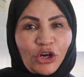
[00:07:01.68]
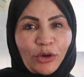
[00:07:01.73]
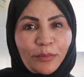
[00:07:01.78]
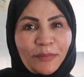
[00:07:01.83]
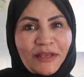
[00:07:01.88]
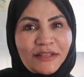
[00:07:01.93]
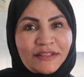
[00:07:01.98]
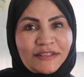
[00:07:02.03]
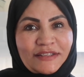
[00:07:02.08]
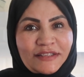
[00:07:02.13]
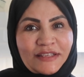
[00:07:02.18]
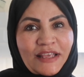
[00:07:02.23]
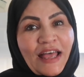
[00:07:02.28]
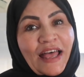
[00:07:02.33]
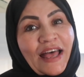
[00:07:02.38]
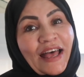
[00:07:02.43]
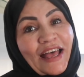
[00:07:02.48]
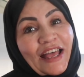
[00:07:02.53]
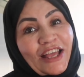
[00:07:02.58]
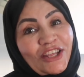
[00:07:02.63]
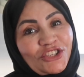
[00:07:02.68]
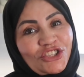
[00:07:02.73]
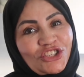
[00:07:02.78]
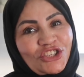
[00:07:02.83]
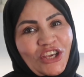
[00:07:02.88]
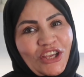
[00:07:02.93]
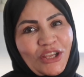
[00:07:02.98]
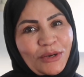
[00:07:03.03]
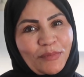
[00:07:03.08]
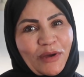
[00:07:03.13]
comments and
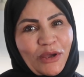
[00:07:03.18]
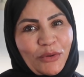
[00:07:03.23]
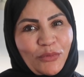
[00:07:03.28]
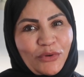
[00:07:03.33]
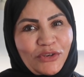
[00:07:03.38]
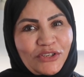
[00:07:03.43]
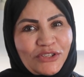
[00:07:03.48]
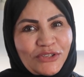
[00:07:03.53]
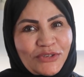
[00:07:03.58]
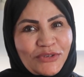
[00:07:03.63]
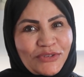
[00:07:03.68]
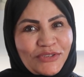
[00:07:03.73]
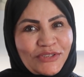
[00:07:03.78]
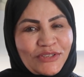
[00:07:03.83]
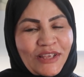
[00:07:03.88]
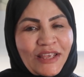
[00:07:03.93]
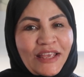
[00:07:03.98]
share my videos.